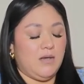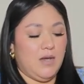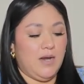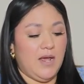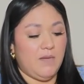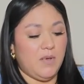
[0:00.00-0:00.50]

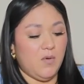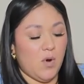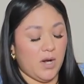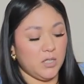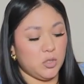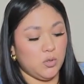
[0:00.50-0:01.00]
And I've been
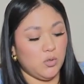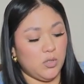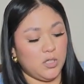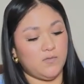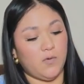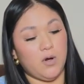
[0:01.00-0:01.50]
wanting to do
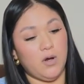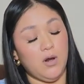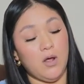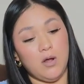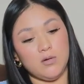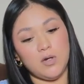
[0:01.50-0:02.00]
this for a
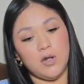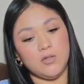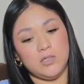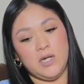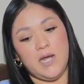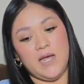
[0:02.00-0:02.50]
long,
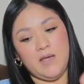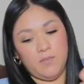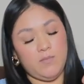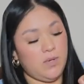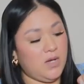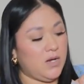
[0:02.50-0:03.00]
long
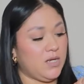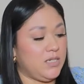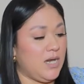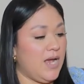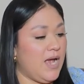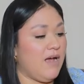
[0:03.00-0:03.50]
time because
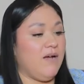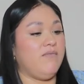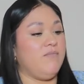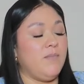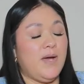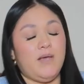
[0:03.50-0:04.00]
I
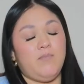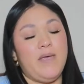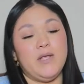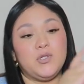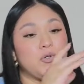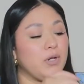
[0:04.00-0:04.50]
have my
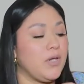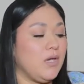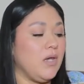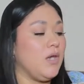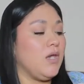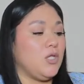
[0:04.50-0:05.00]
pantry
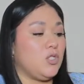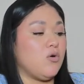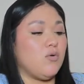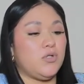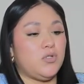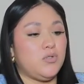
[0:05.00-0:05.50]
is
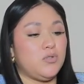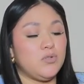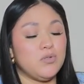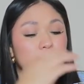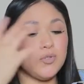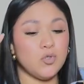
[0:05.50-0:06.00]
always
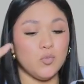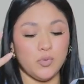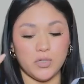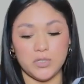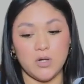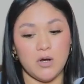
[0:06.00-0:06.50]

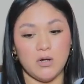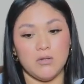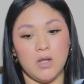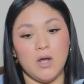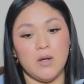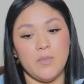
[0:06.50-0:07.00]
super
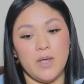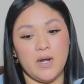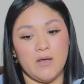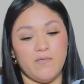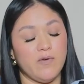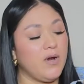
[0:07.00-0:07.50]
stocked up, and
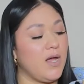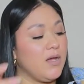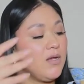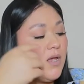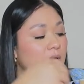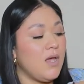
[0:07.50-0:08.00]
I feel
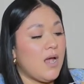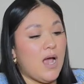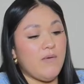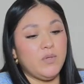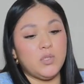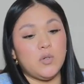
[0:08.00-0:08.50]
like
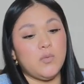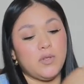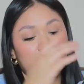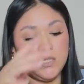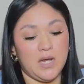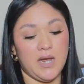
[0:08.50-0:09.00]
having some of
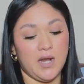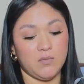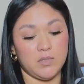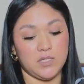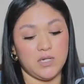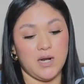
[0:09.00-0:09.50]
these
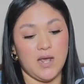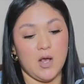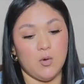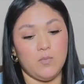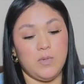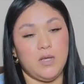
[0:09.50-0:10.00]
items is gonna
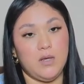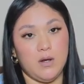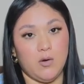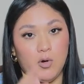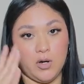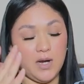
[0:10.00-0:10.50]
help me
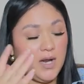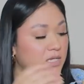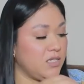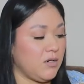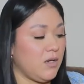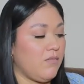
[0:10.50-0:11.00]

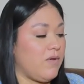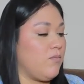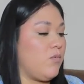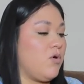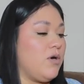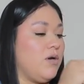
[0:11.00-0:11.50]
organize it even
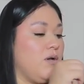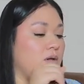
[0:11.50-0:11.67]
more.